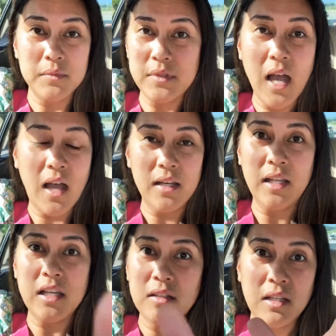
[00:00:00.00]
Yeah,
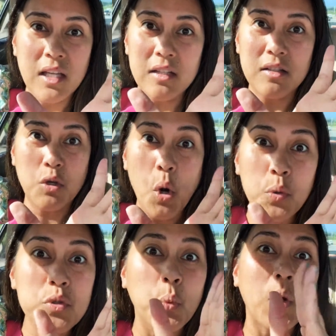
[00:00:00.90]
like it
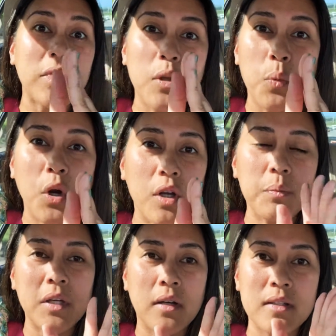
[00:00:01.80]
goes with the word
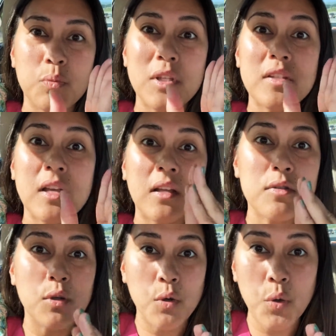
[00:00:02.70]
because we say it
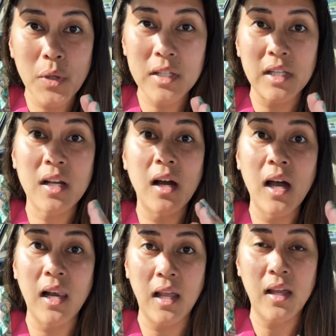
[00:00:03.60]
so quickly.
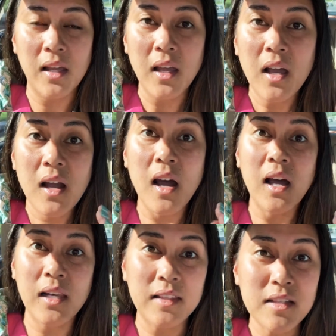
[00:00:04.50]
Kahale.
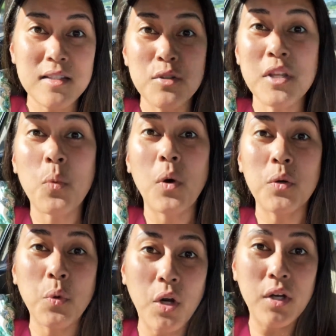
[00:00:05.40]
Kahale, that sounds like
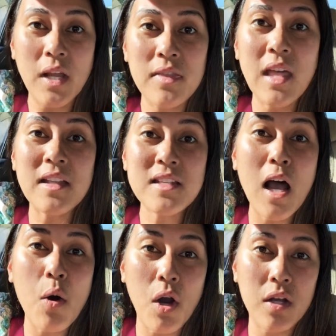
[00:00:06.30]
one word, and that's
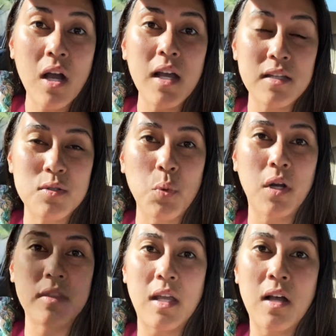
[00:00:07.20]
how our ka'is
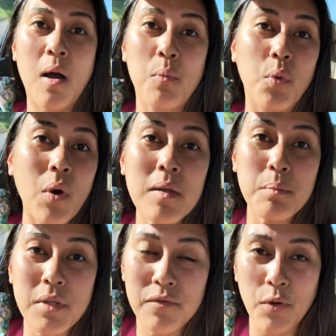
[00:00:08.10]
work. They come right
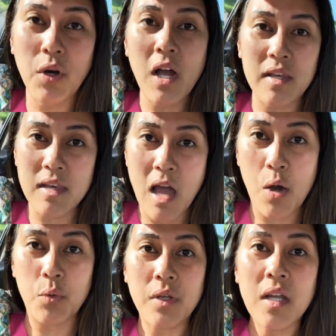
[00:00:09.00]
before a
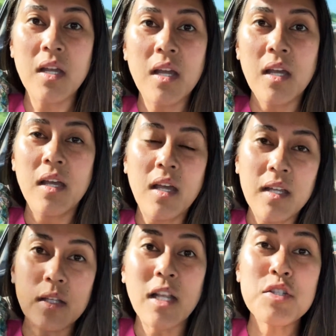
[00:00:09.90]

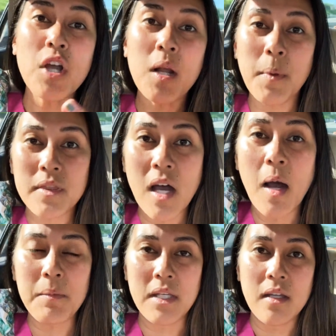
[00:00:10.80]
noun. Now let's talk about the
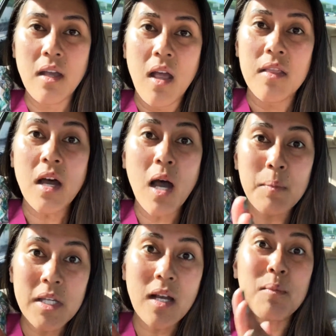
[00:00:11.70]
ami. The
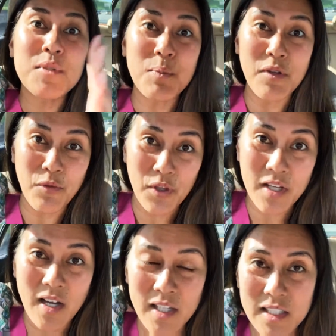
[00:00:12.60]
ami comes before the
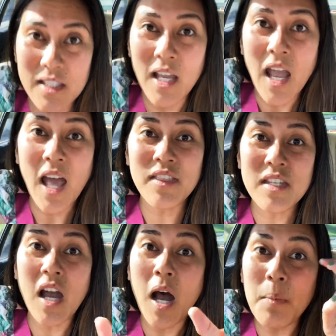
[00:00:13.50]
ka'i, and
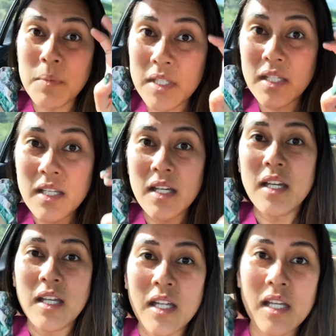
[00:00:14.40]
the ami
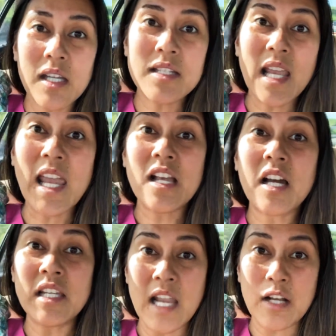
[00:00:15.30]
is a
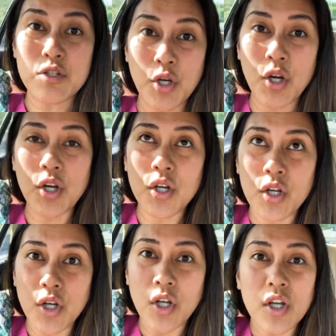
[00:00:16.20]
connector.
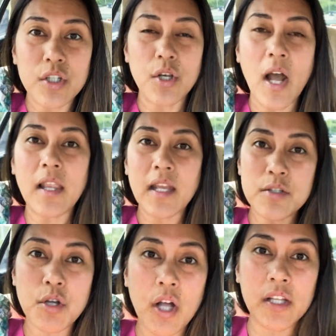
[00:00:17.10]
You know, I like
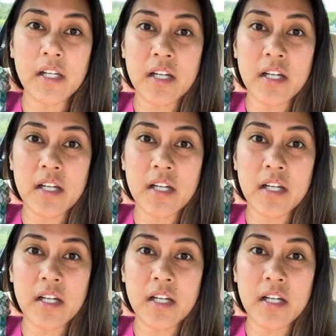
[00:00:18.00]
to call it a